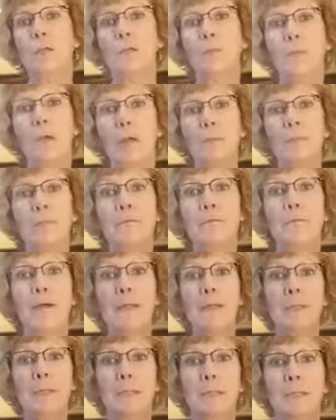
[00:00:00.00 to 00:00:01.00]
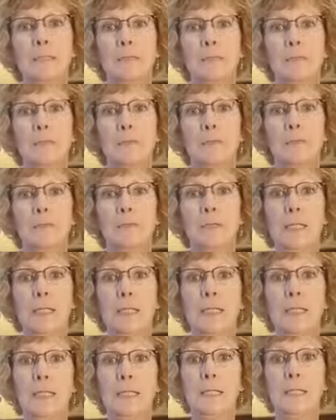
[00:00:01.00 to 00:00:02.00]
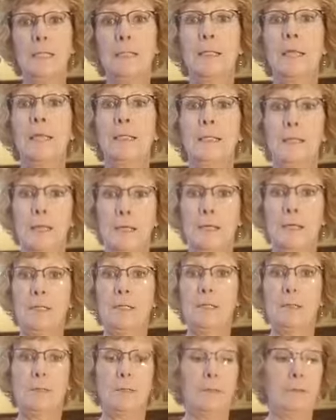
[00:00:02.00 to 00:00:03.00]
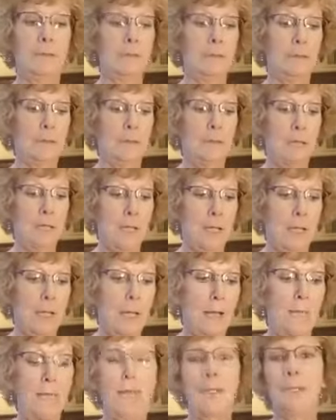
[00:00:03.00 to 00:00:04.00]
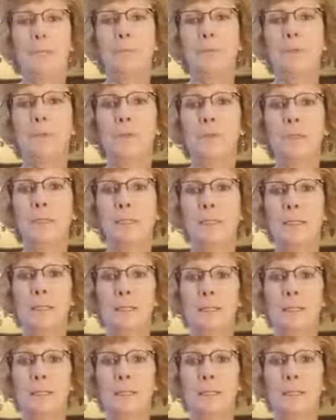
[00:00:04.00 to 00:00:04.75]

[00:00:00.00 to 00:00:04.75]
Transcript: Probably 5 minutes on the zucchini and carrots, and then put this in